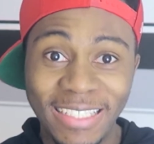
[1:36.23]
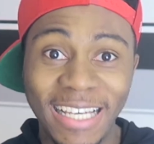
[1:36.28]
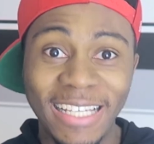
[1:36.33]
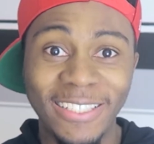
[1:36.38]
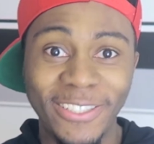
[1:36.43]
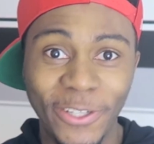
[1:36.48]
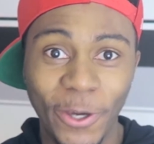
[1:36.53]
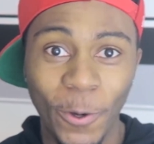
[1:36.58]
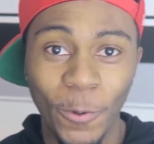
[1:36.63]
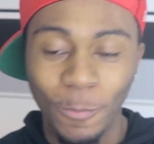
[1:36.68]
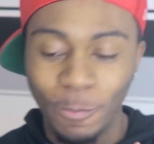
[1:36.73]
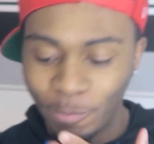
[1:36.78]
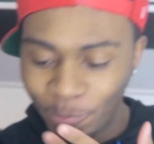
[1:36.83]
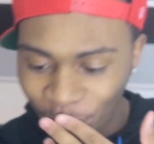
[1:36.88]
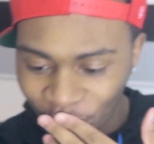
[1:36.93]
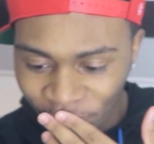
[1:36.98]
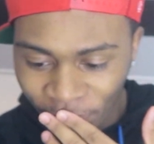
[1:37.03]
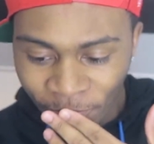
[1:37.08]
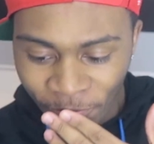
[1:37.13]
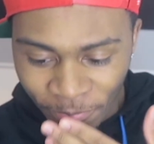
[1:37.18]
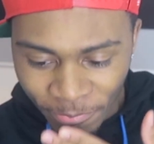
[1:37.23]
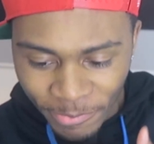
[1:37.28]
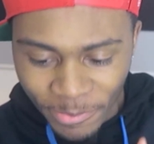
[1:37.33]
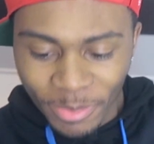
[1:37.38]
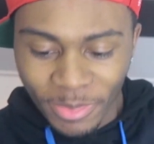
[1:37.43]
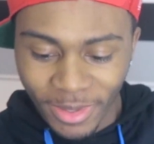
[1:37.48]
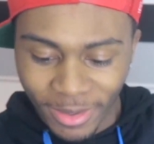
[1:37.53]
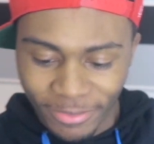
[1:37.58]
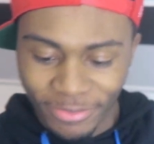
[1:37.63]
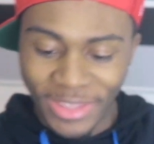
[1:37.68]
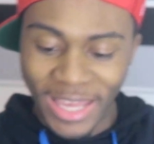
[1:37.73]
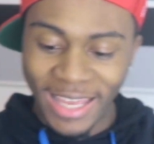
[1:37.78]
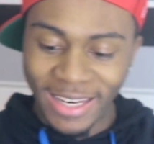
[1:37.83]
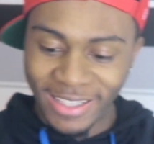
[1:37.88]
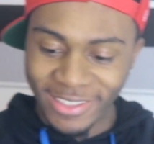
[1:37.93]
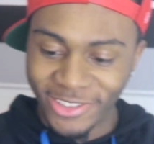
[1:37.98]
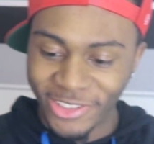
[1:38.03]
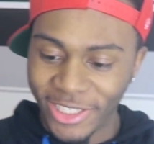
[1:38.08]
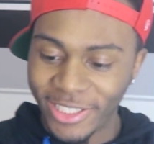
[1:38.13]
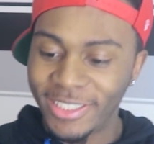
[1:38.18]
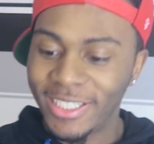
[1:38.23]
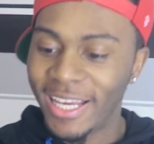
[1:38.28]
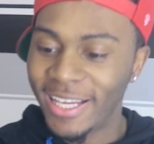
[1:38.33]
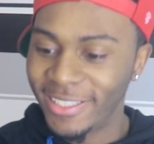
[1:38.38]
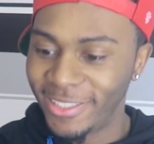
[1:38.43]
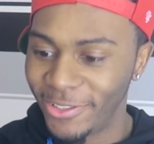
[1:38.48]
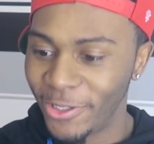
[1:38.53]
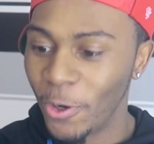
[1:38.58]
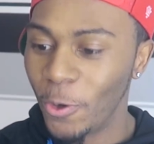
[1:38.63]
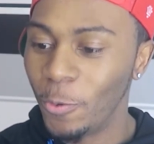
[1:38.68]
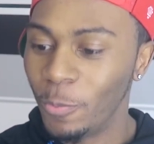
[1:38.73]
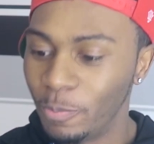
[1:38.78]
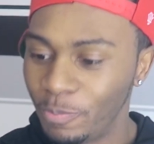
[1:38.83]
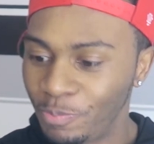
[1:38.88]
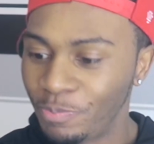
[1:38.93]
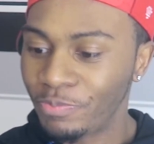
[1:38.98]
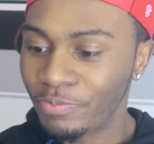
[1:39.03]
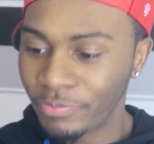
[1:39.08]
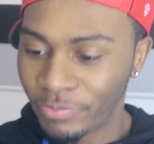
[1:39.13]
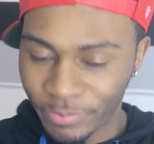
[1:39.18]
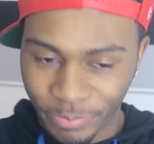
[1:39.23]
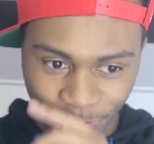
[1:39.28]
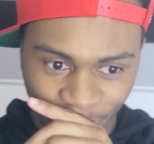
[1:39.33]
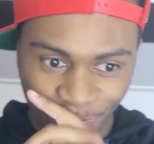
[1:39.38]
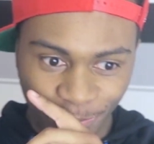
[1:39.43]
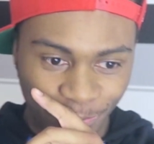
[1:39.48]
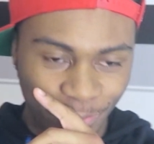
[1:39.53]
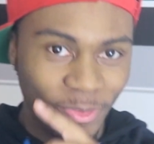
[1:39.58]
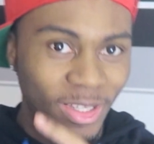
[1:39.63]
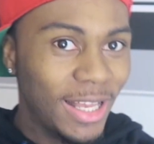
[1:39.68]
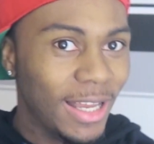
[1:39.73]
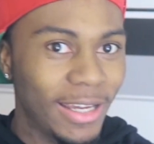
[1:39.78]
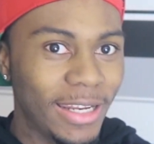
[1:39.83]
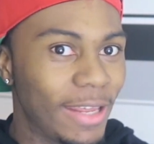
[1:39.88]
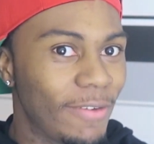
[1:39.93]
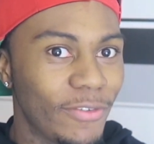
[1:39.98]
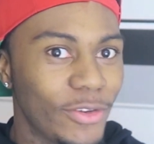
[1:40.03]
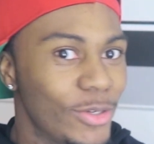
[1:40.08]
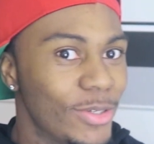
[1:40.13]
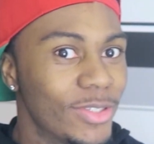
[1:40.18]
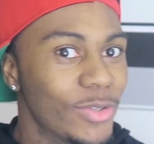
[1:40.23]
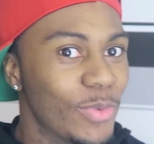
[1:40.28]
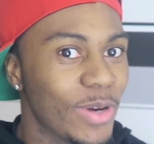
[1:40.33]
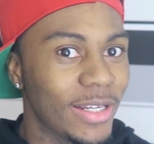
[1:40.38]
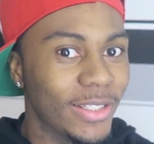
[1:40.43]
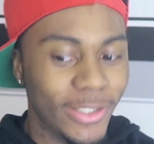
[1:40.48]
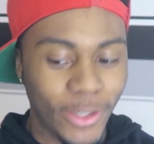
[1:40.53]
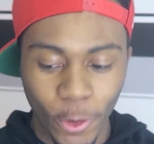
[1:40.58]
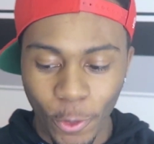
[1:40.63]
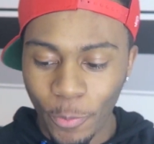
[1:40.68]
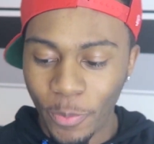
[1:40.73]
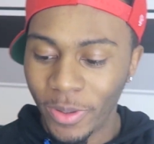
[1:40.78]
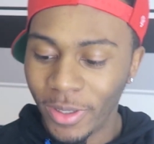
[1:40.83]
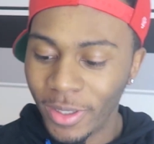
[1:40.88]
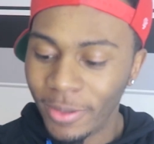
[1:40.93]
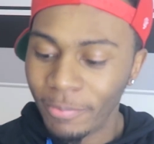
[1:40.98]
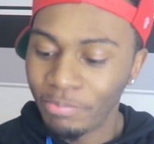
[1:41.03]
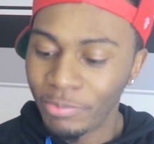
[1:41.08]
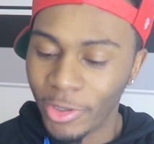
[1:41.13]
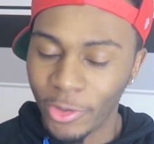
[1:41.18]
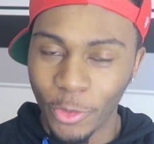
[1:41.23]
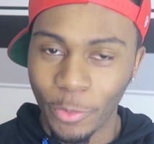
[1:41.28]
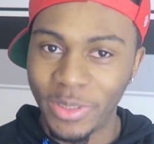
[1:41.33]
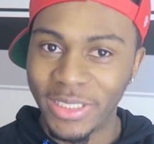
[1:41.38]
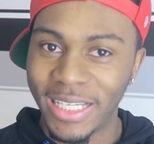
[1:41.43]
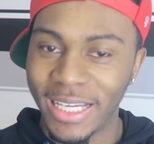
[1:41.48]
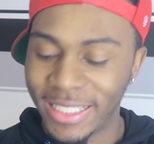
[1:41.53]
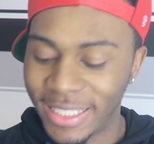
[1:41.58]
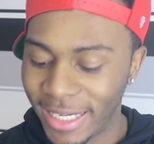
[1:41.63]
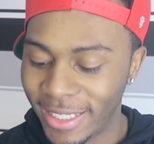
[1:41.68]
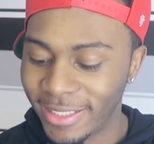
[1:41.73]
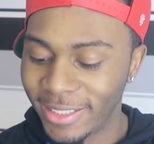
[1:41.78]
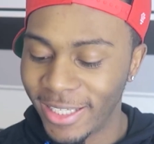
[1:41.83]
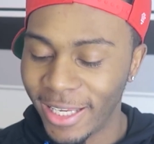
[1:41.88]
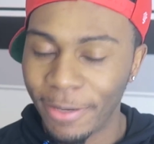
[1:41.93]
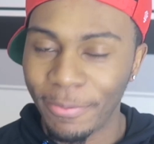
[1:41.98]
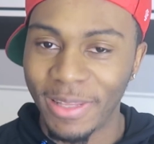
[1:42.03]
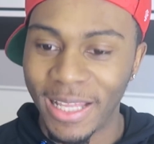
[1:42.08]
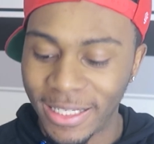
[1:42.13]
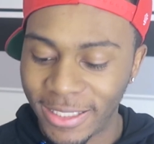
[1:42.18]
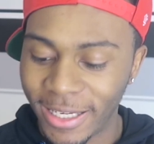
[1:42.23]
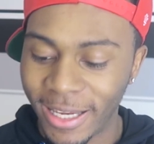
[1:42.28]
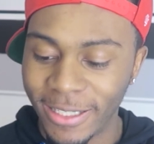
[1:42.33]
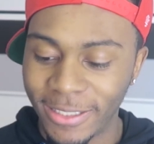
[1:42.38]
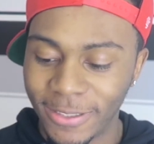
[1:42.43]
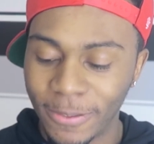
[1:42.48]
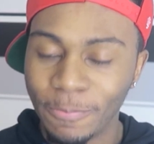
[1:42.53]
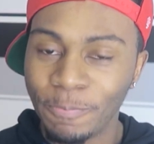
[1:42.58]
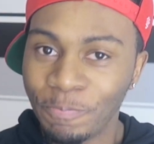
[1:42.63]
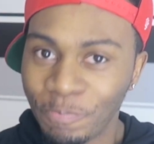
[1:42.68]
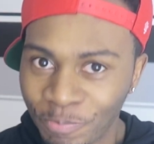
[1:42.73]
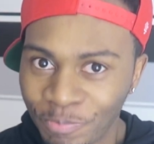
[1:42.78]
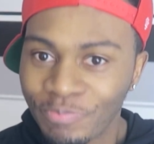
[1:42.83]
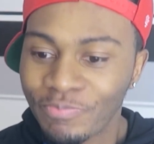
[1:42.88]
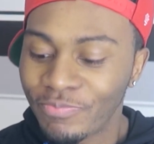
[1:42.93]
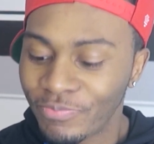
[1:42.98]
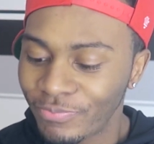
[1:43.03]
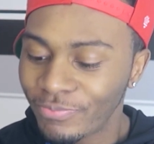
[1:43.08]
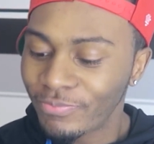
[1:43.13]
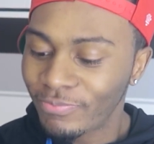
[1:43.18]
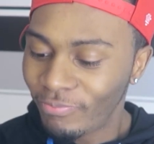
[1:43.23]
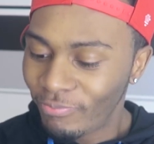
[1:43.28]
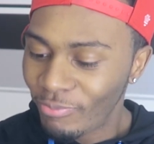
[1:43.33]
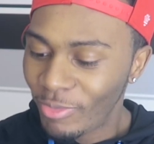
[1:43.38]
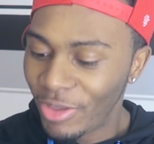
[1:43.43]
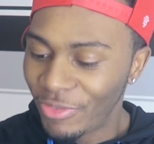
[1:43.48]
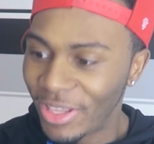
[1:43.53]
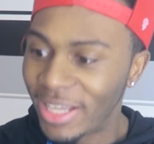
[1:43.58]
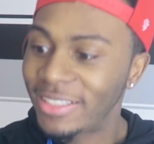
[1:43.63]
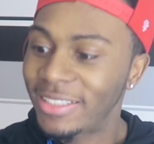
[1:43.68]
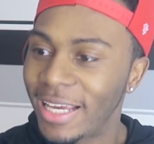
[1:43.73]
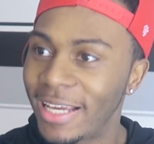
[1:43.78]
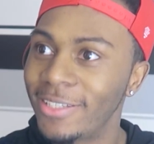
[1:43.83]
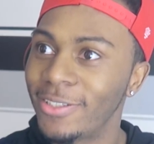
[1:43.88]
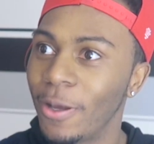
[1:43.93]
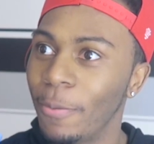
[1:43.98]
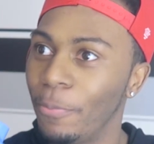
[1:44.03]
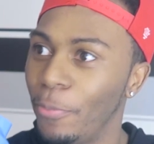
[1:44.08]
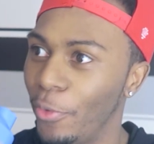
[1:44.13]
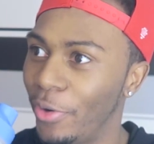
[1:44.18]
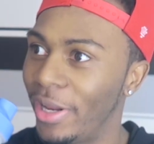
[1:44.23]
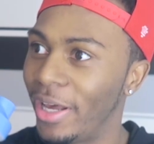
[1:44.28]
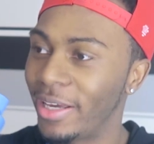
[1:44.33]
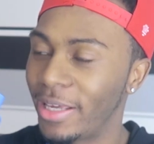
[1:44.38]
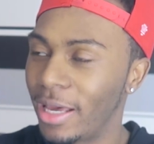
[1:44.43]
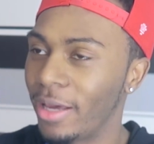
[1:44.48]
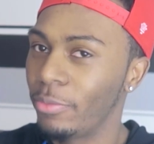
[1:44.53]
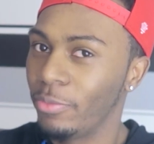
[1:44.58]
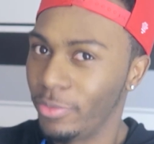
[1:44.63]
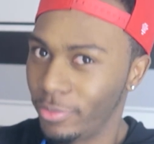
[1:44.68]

Tastes dope. That legit tastes dope. Like, I never use the word dope. I normally say it tastes sick, but that tastes on point.